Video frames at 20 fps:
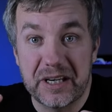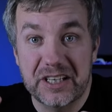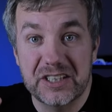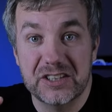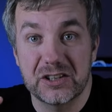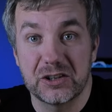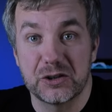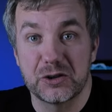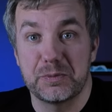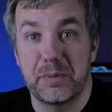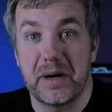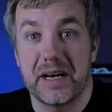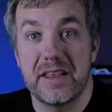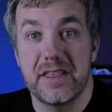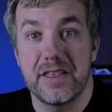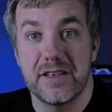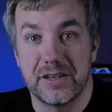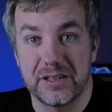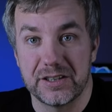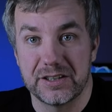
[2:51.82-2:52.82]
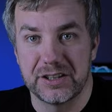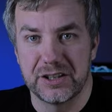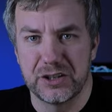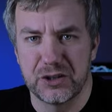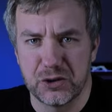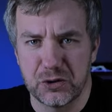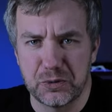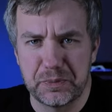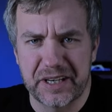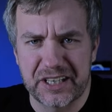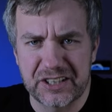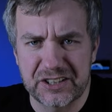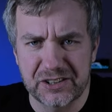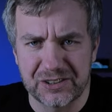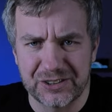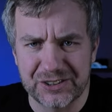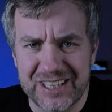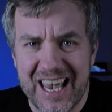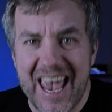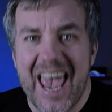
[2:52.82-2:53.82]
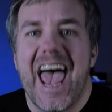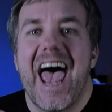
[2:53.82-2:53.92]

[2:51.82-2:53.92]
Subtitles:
pixels by 32 pixels.